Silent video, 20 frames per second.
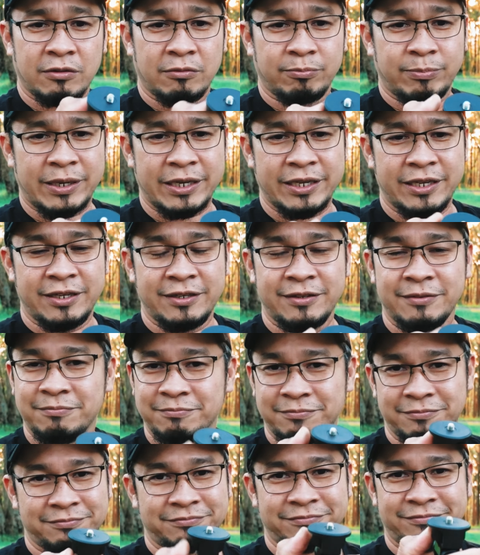by
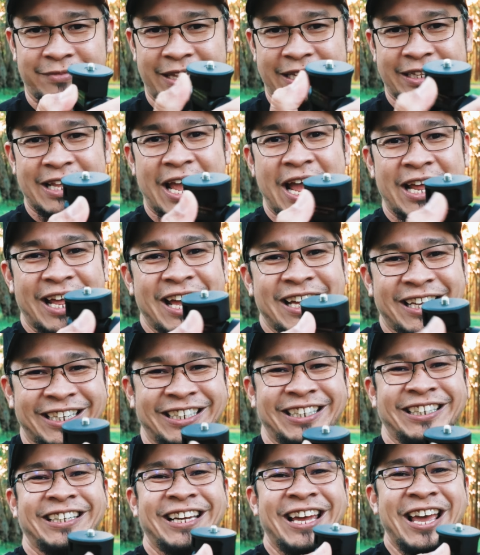like that.
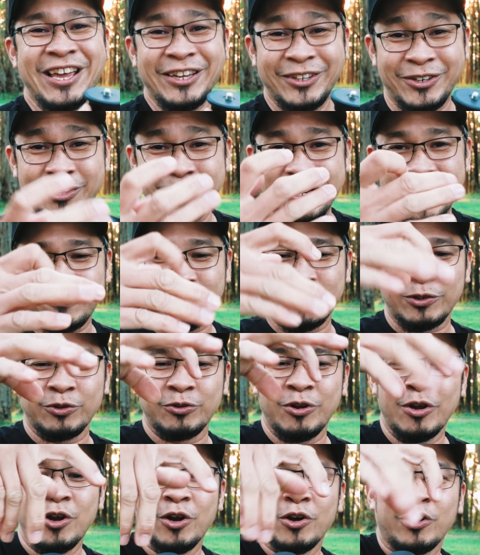You don't have
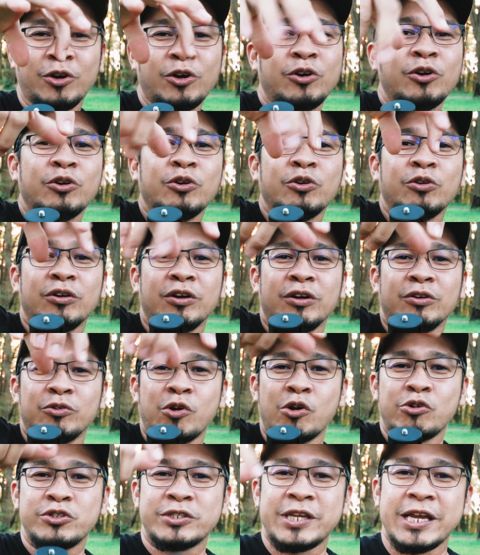to
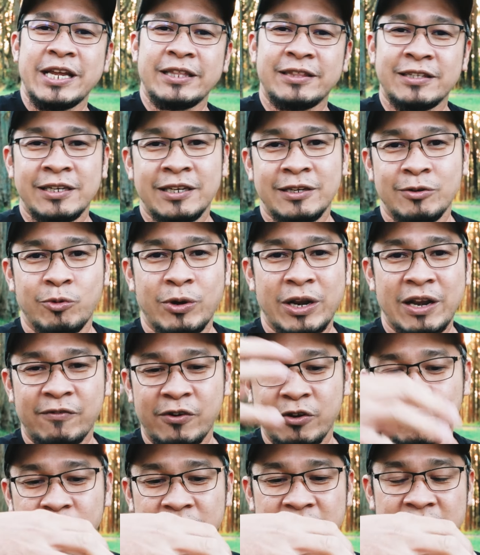rotate
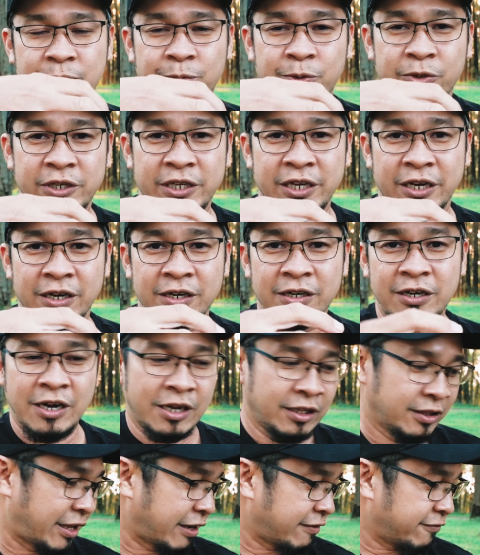whatever you need to put here,
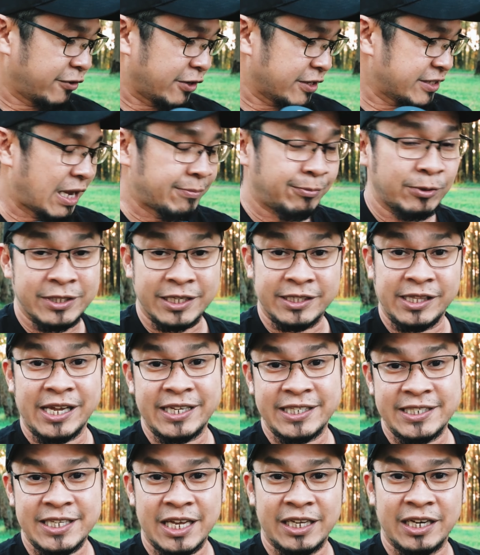like for example the
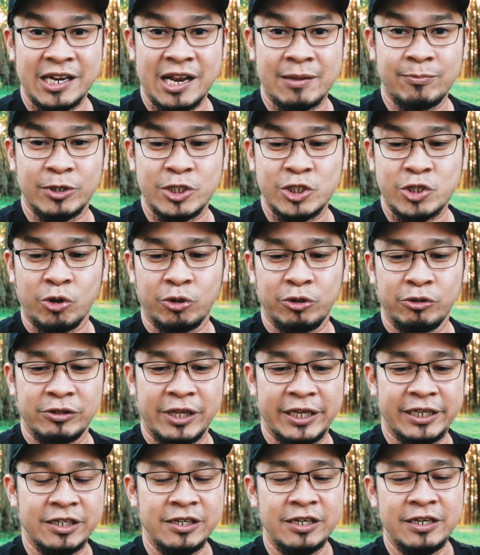light stand that I'm going to show you
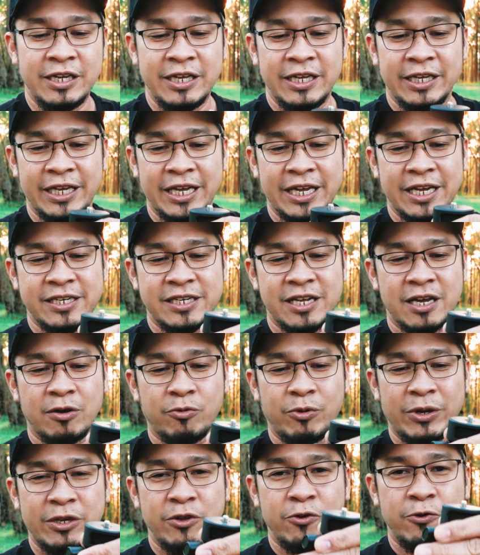later. And
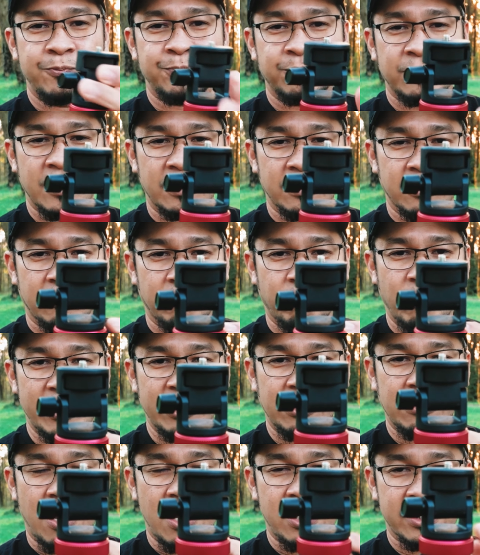when you want
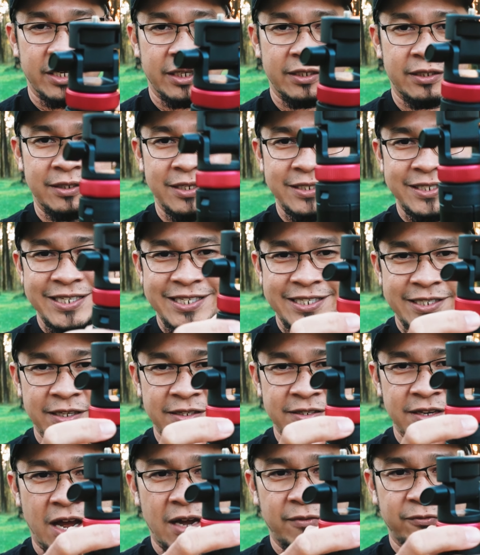to lock it, this is the
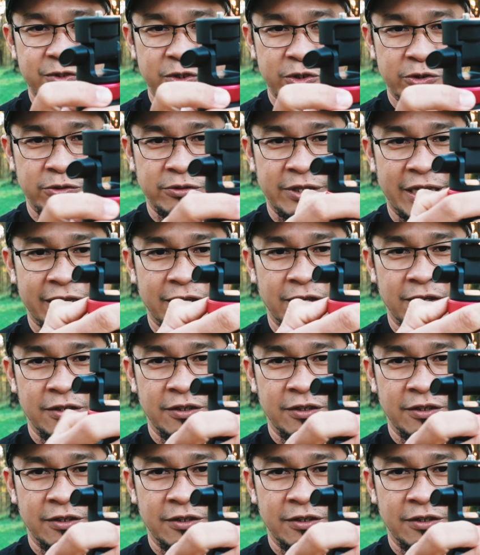knob to like